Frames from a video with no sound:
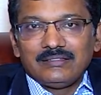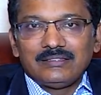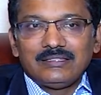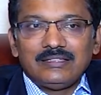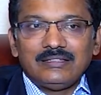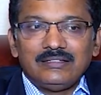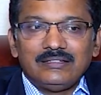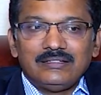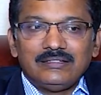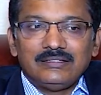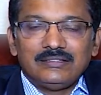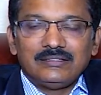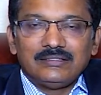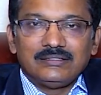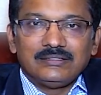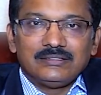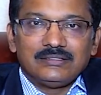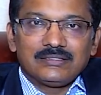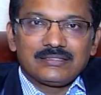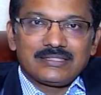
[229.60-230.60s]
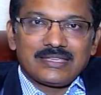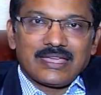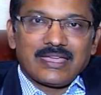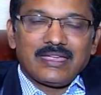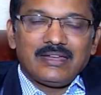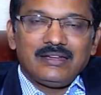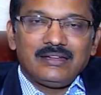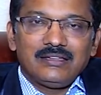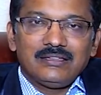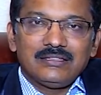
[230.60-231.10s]
The
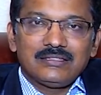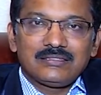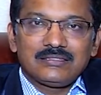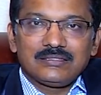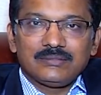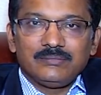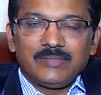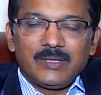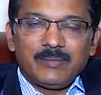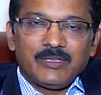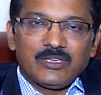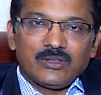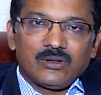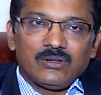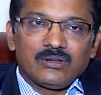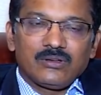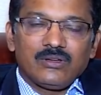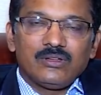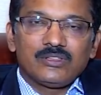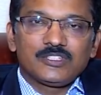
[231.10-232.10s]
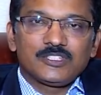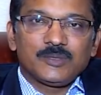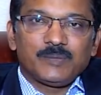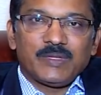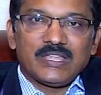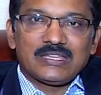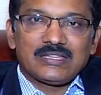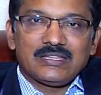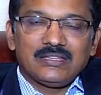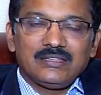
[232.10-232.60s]
second is maybe
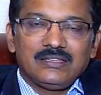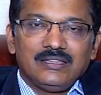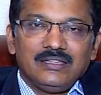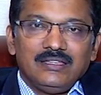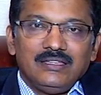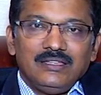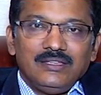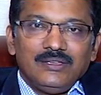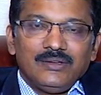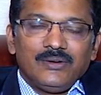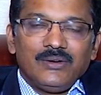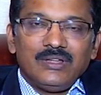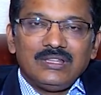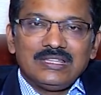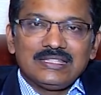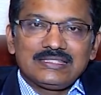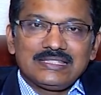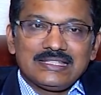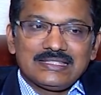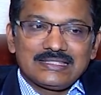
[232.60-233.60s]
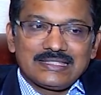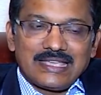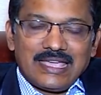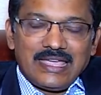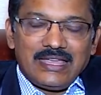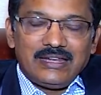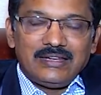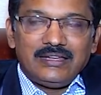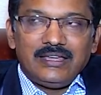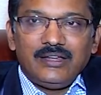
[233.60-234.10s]
constipation. All these things
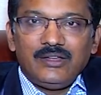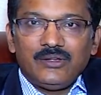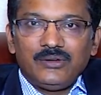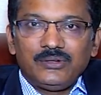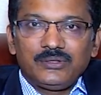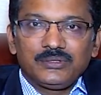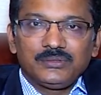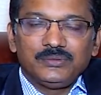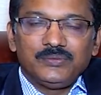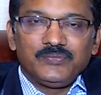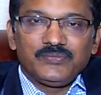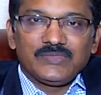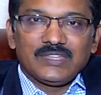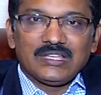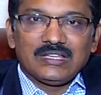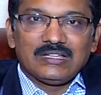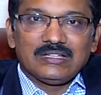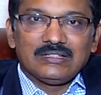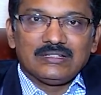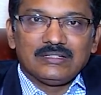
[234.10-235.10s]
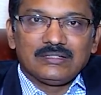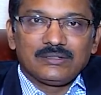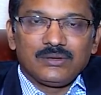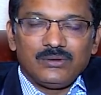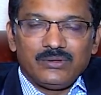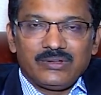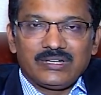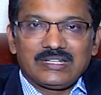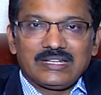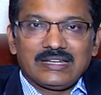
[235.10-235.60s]
can lead on to uh,
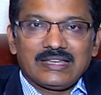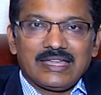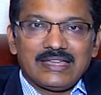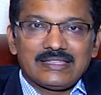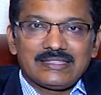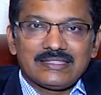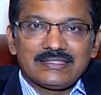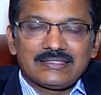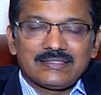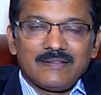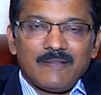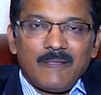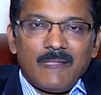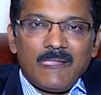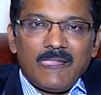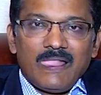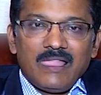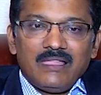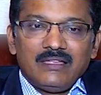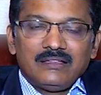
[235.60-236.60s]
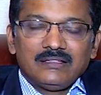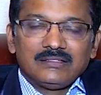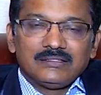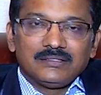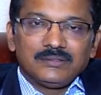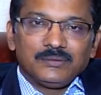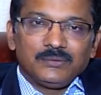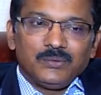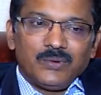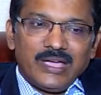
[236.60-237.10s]
colorectal cancers.
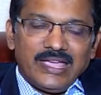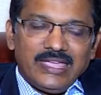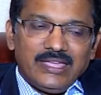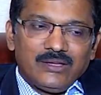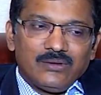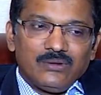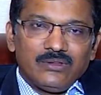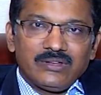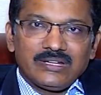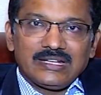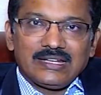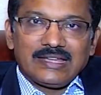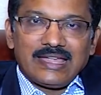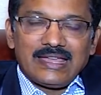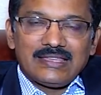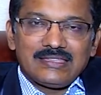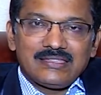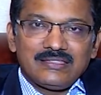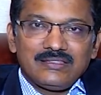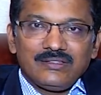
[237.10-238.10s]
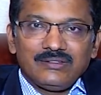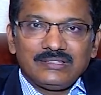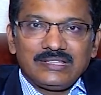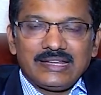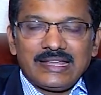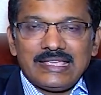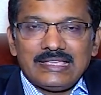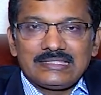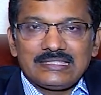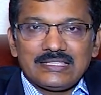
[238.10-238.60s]
Why colorectal cancers on the
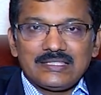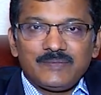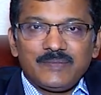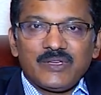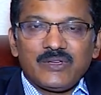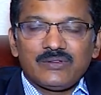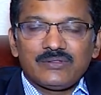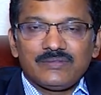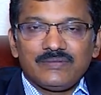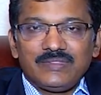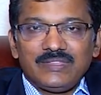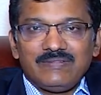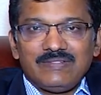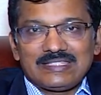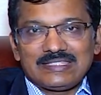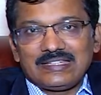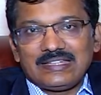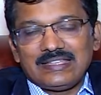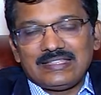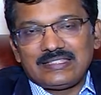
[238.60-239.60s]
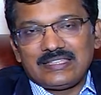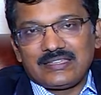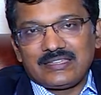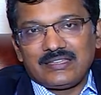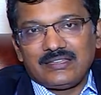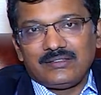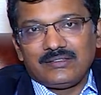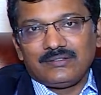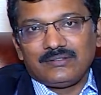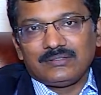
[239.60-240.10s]
rise is because of the
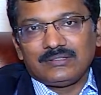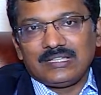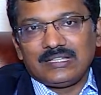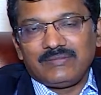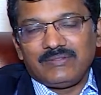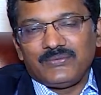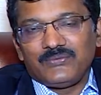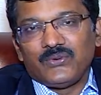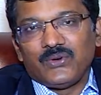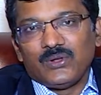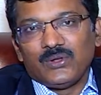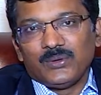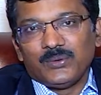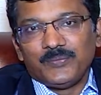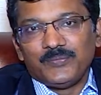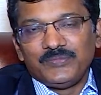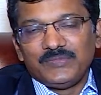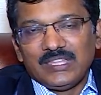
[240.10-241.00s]
westernization that we follow.